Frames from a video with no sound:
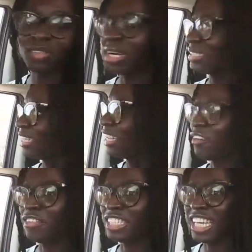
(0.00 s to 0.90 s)
what I said, I'm
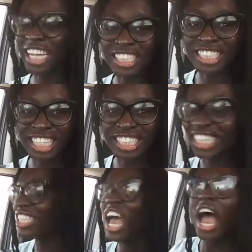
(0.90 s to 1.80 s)
finna say
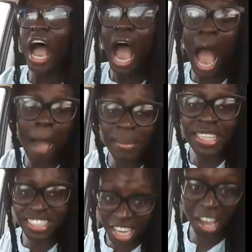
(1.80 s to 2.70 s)
1996. I meant
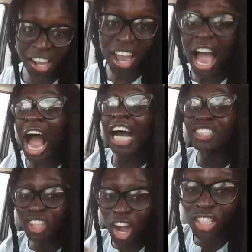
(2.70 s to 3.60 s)
to say I
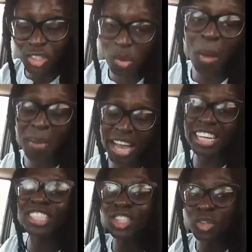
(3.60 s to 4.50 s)
started touring back
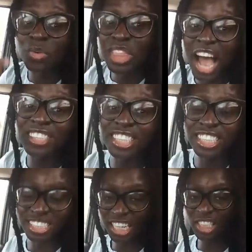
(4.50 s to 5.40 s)
in
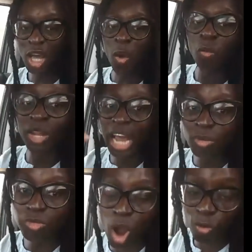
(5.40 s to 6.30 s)
2006 when I
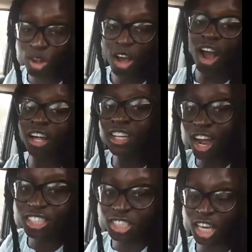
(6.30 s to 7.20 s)
wrote a
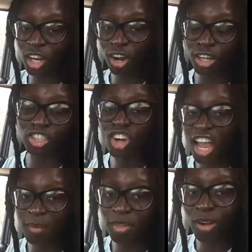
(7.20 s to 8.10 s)
dark skinned girl's
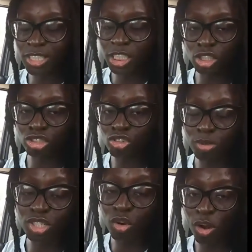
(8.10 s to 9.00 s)
triumph, the Rashida
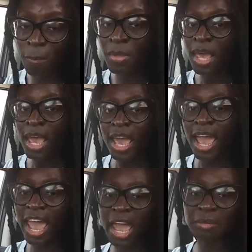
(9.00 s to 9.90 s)
Strober story.
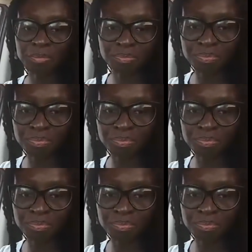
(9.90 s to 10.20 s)
And